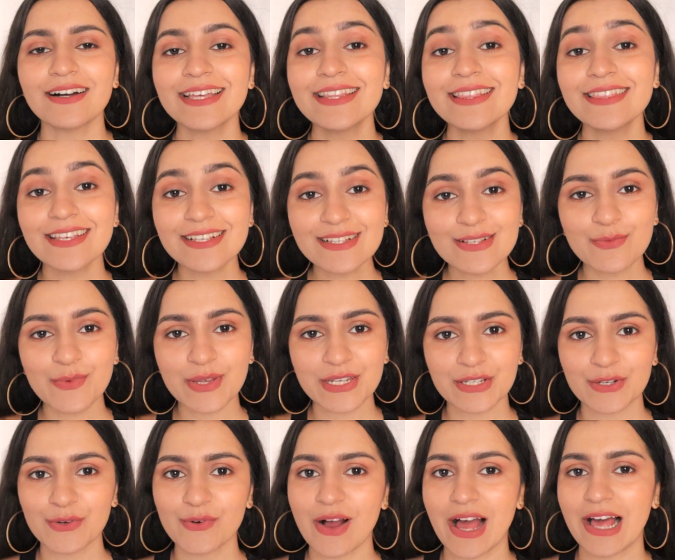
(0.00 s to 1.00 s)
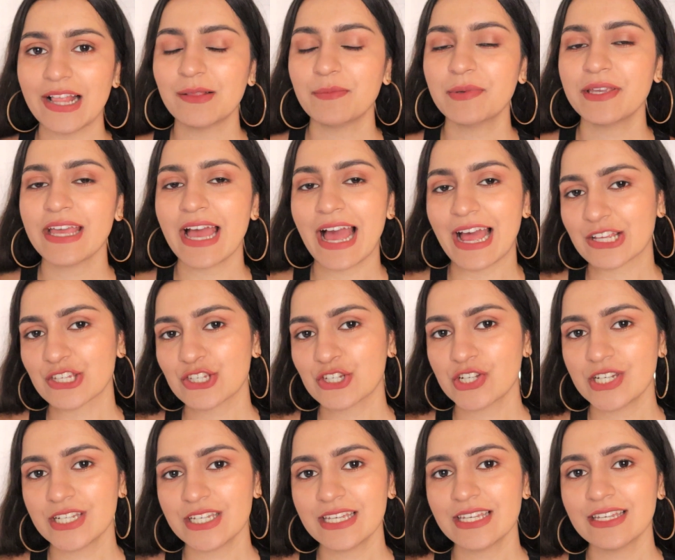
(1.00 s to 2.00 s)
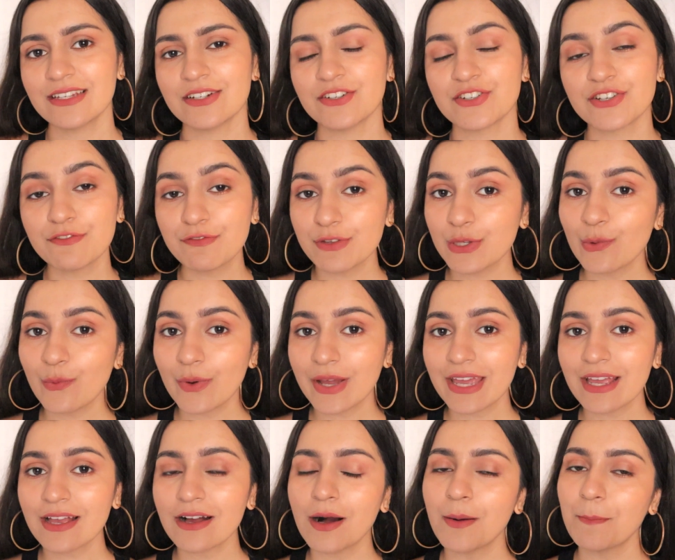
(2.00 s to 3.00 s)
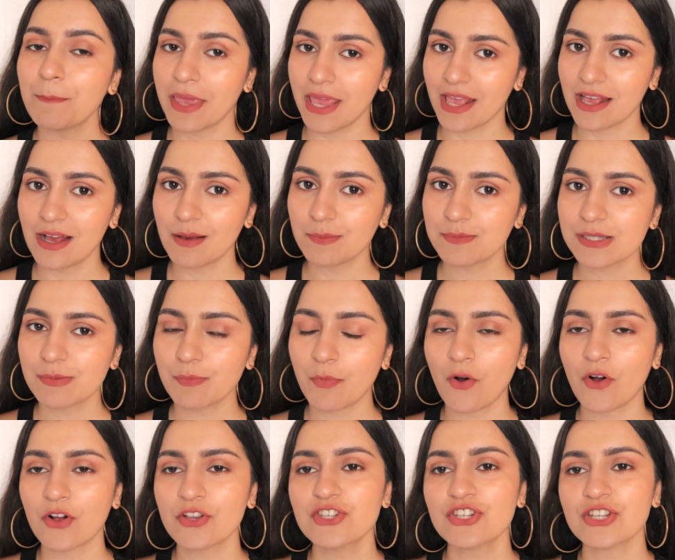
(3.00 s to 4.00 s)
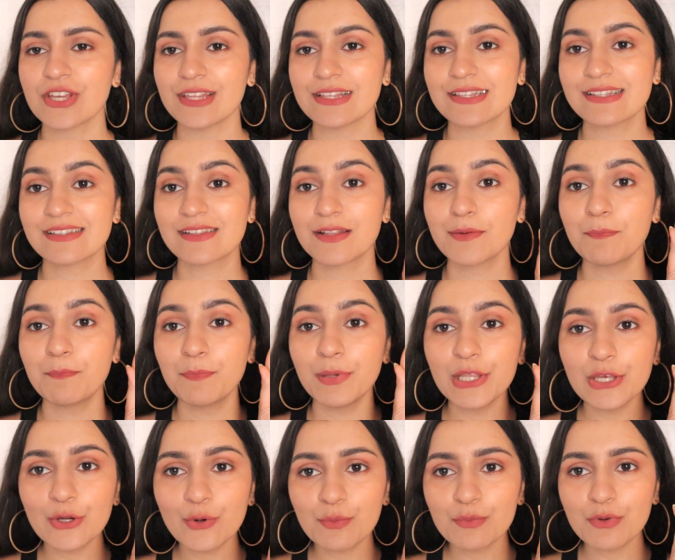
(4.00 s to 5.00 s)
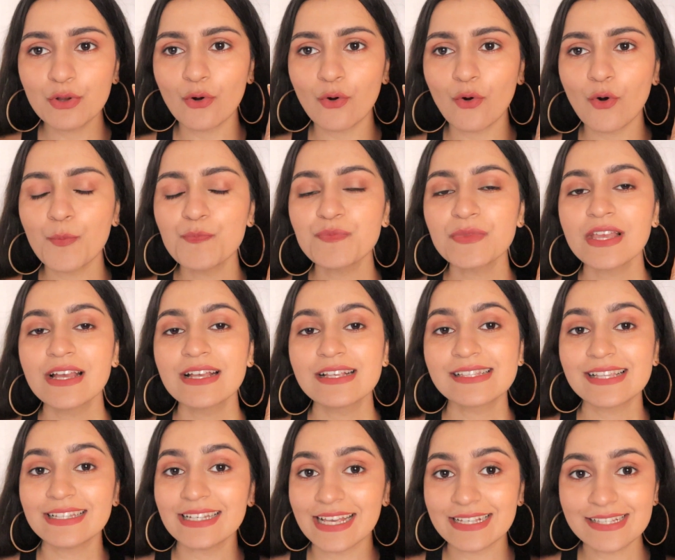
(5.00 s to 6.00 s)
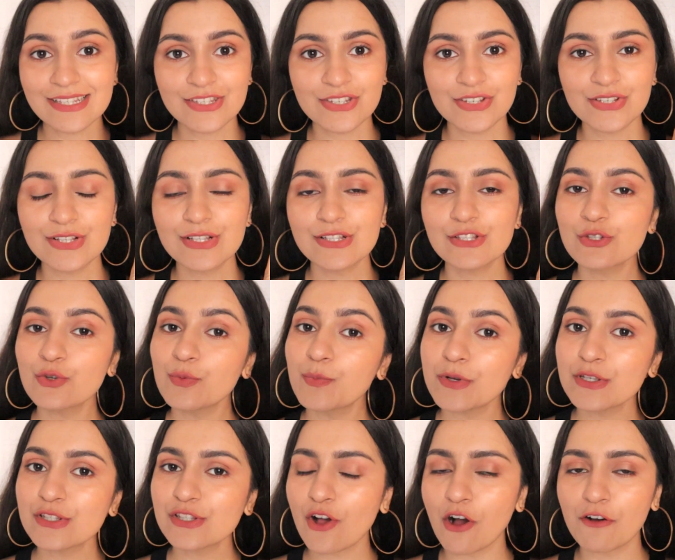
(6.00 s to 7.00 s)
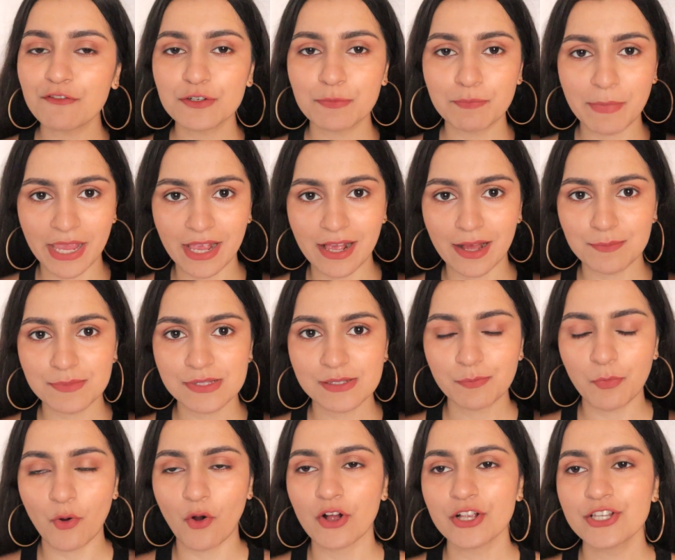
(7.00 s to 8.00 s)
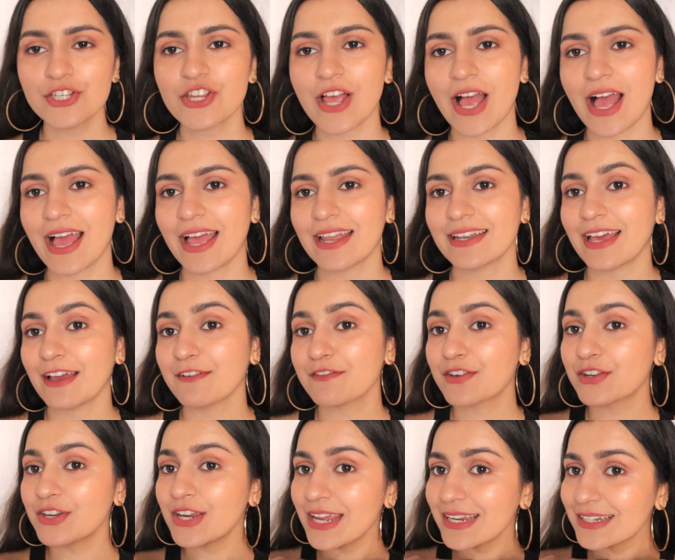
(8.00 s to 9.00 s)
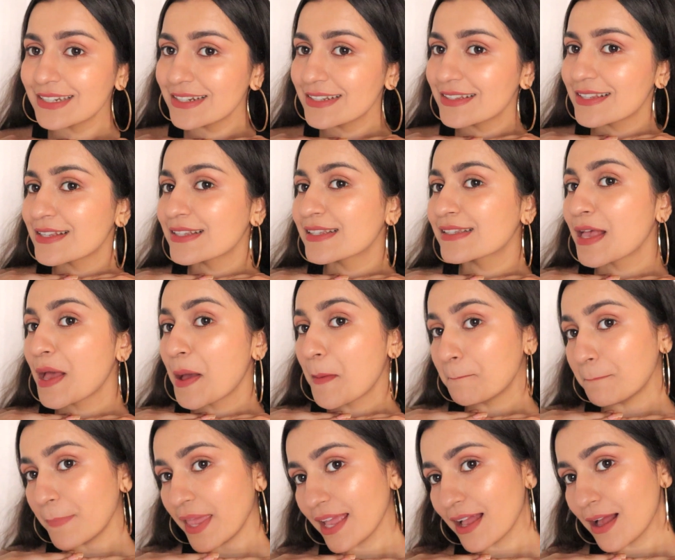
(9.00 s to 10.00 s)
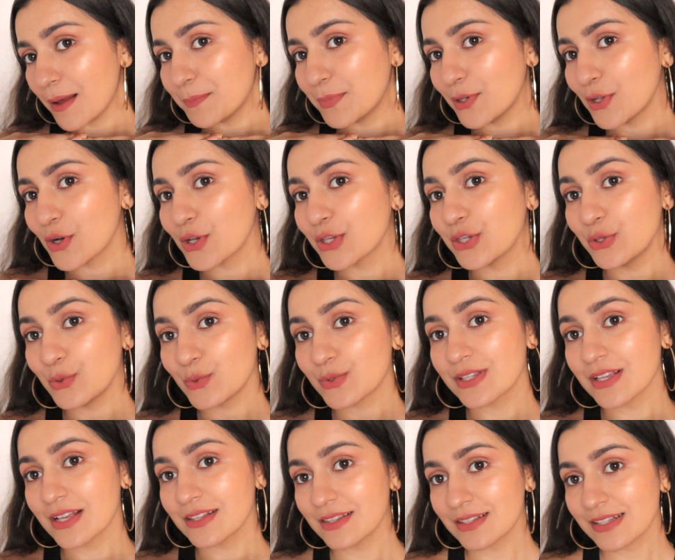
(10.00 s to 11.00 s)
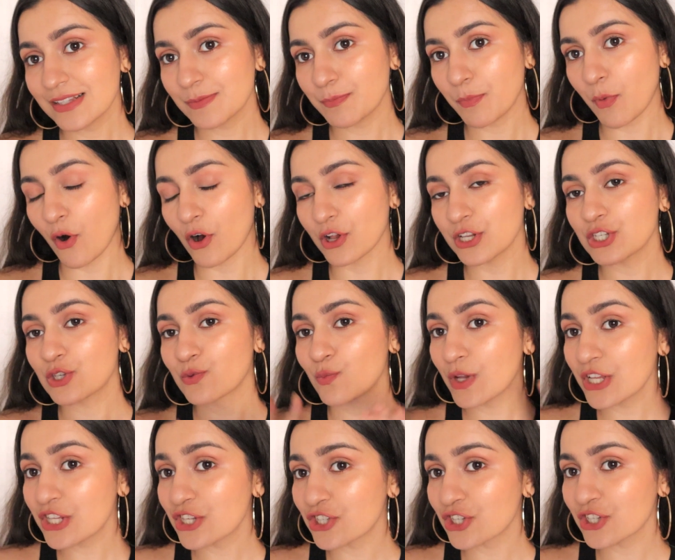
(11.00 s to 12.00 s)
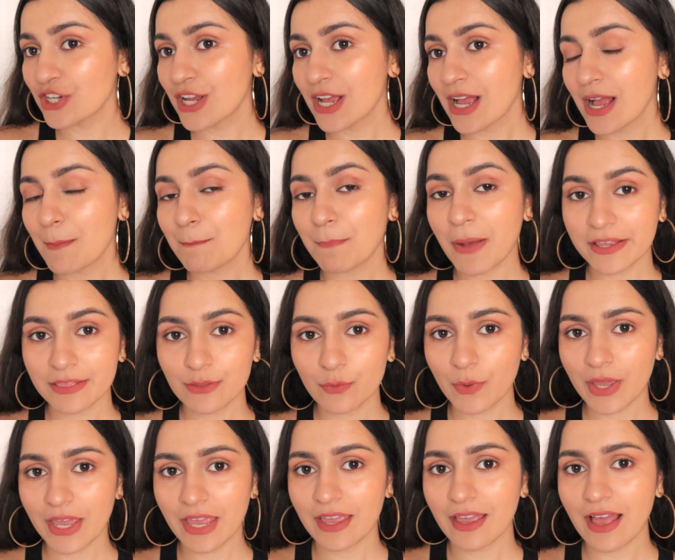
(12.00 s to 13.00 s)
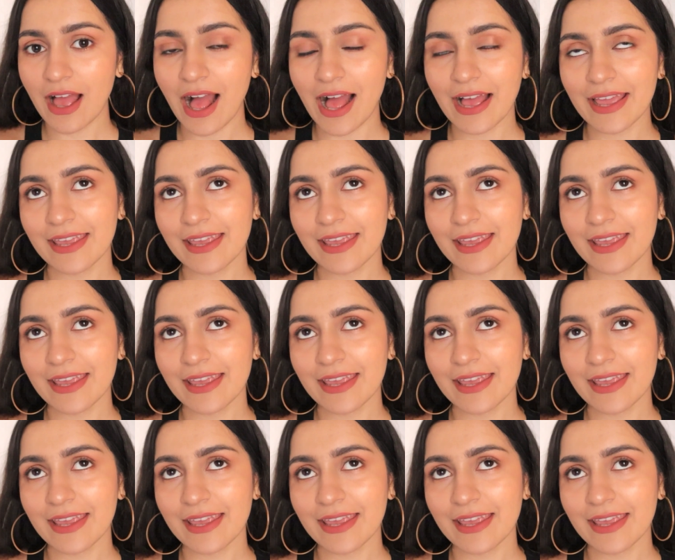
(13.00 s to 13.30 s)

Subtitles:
In this video, I'll be actually reviewing a makeup sponge. It's the Plume Celestial Super Soft Makeup Sponge, and I've created this makeup look using this sponge, which, by the way,